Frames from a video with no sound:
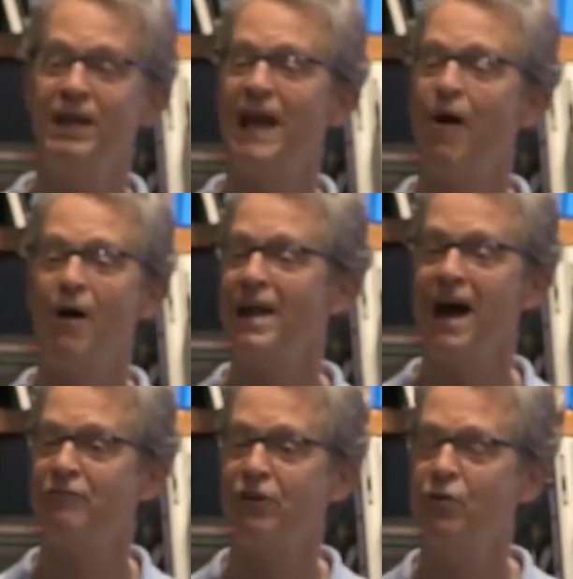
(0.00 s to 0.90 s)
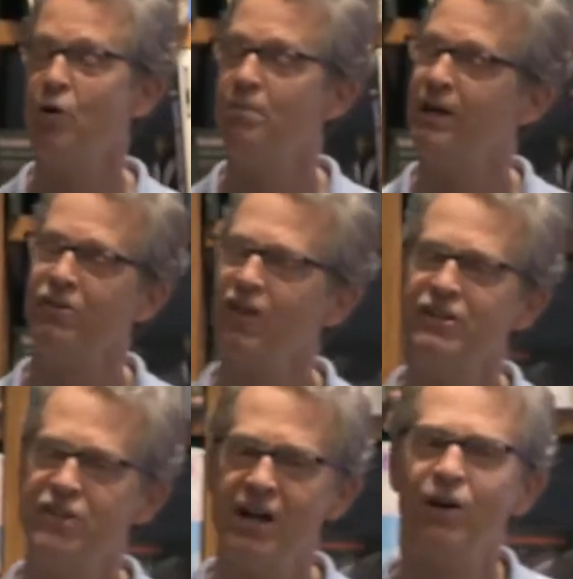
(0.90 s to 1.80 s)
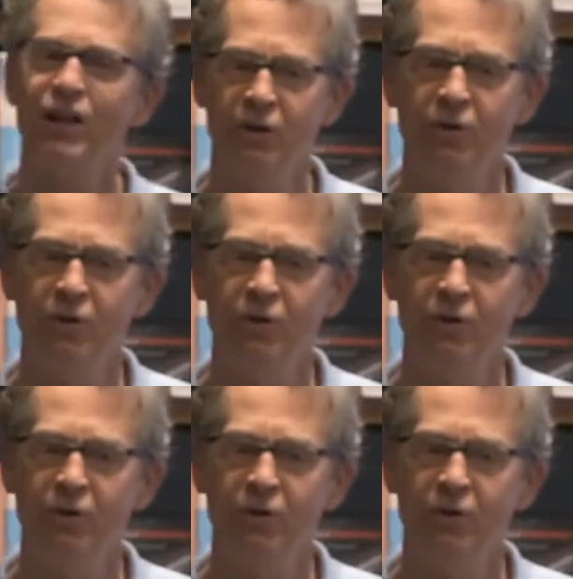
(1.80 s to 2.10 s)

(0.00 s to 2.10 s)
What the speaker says: how I'd have to do it, because I generally